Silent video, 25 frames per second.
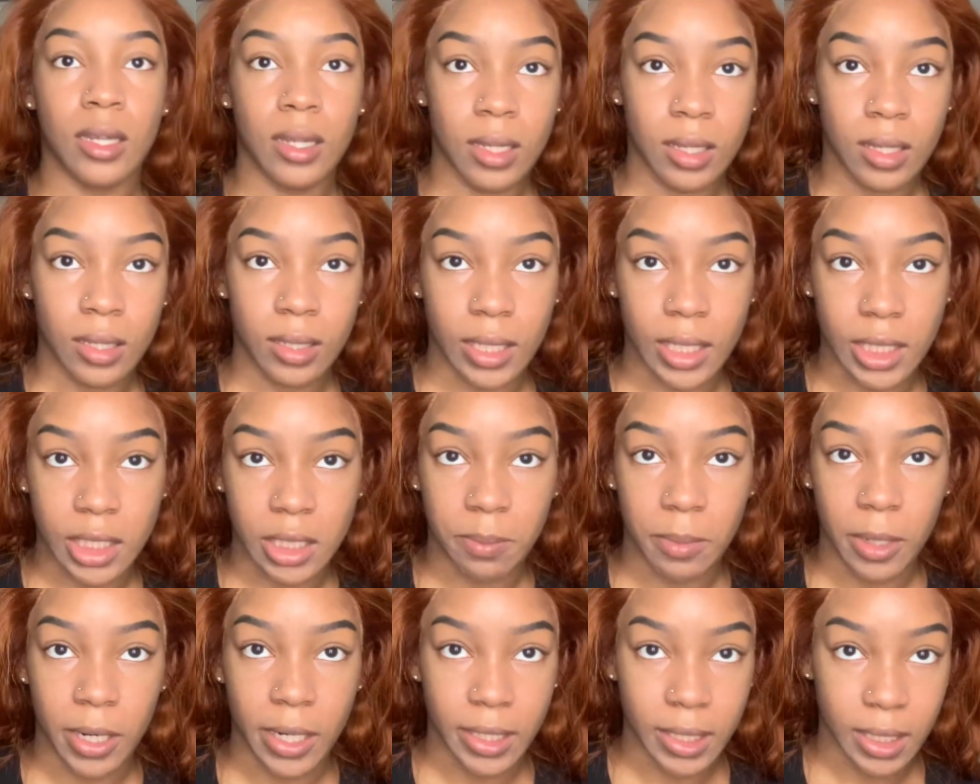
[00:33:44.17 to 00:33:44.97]
Let's
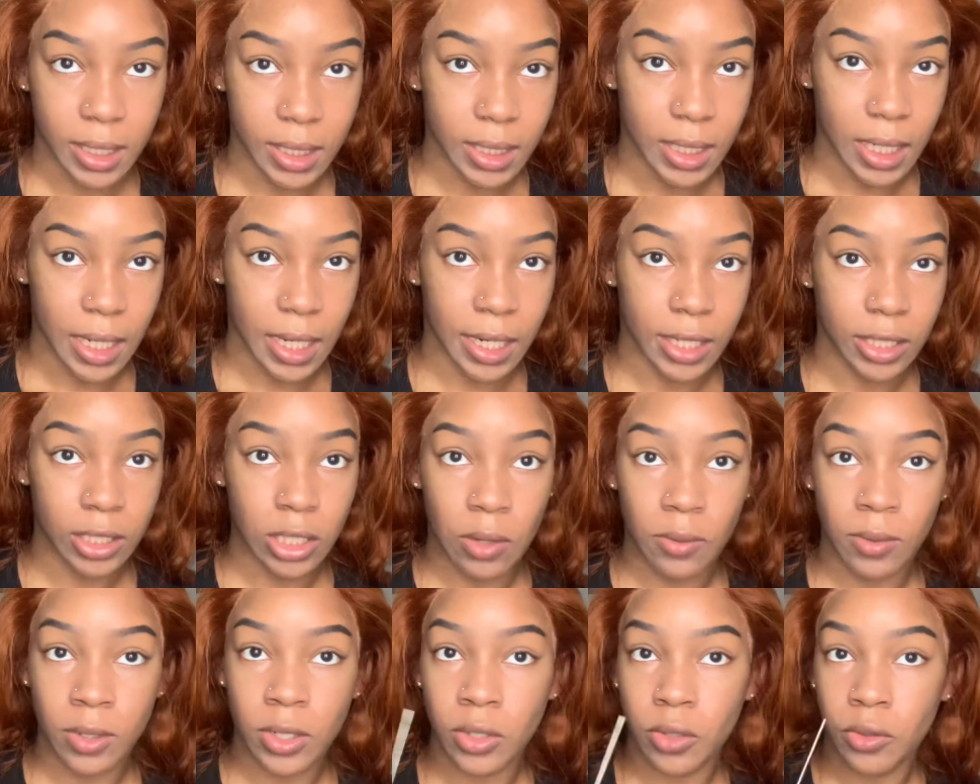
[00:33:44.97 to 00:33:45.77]
part this hair. So I
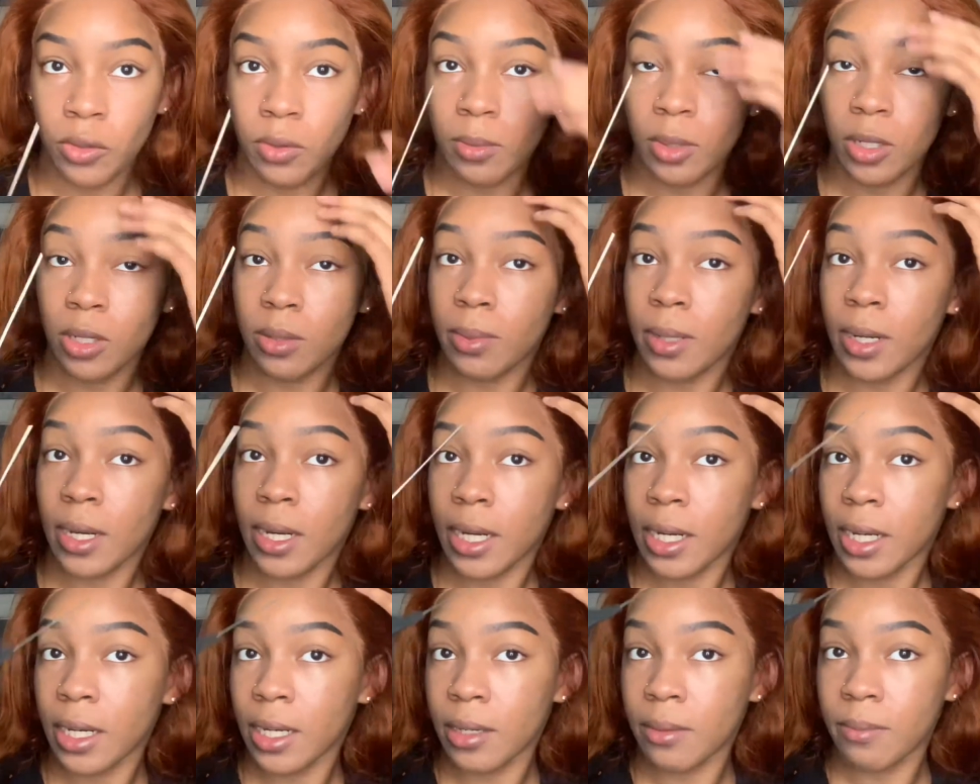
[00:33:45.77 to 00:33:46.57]
want to do a middle
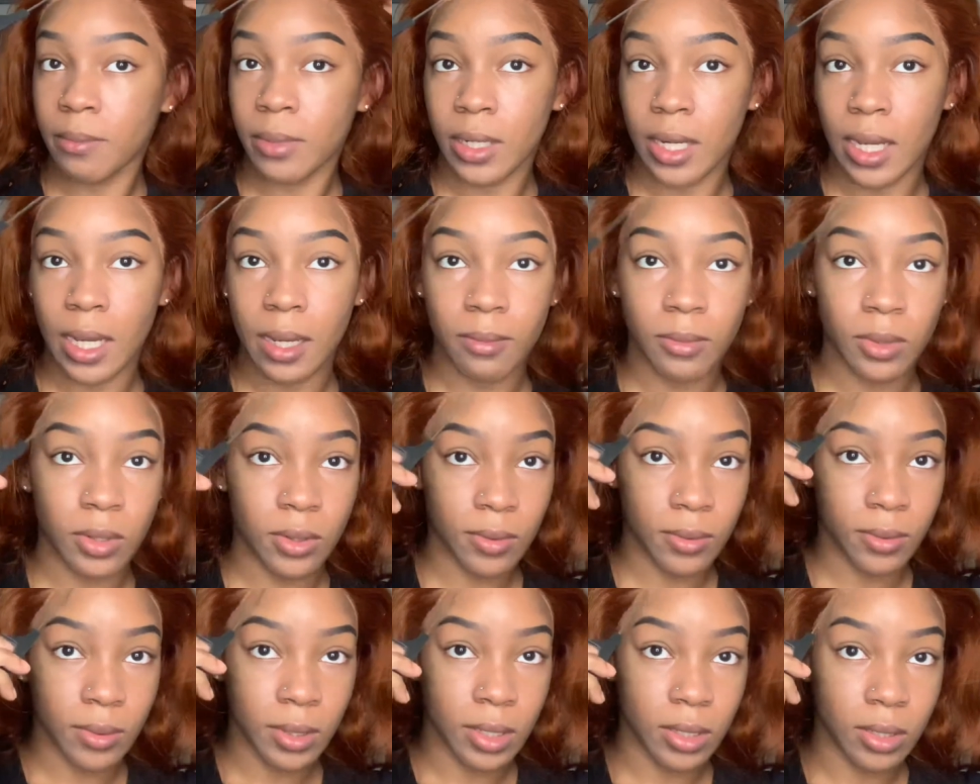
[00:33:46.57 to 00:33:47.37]
part, but I'm
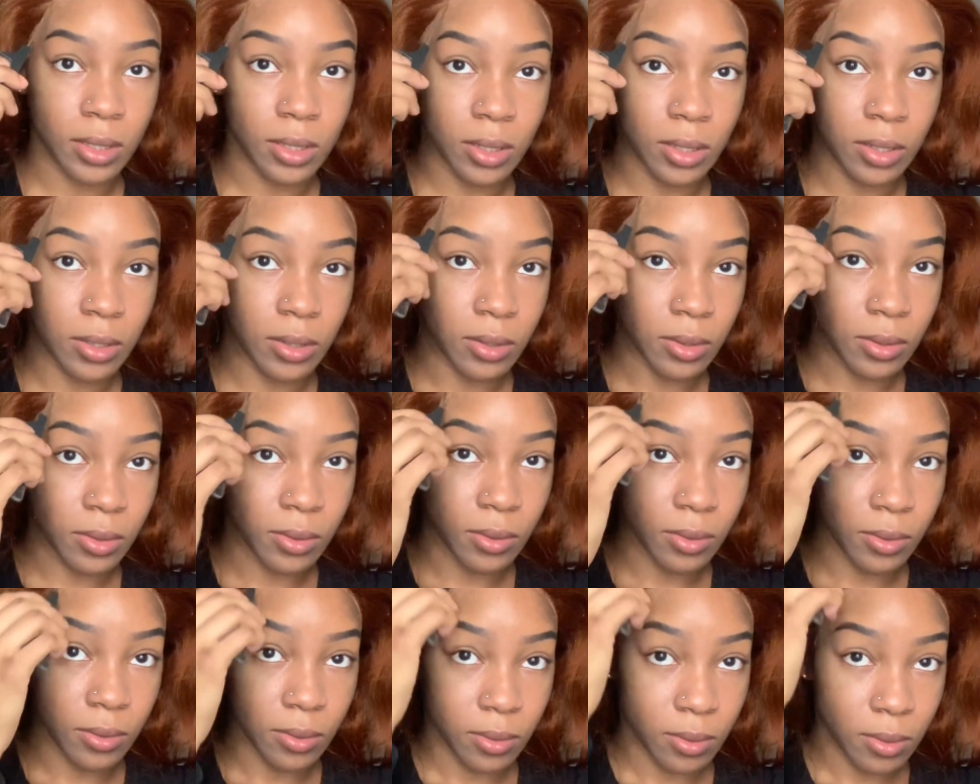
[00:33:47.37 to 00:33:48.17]
going to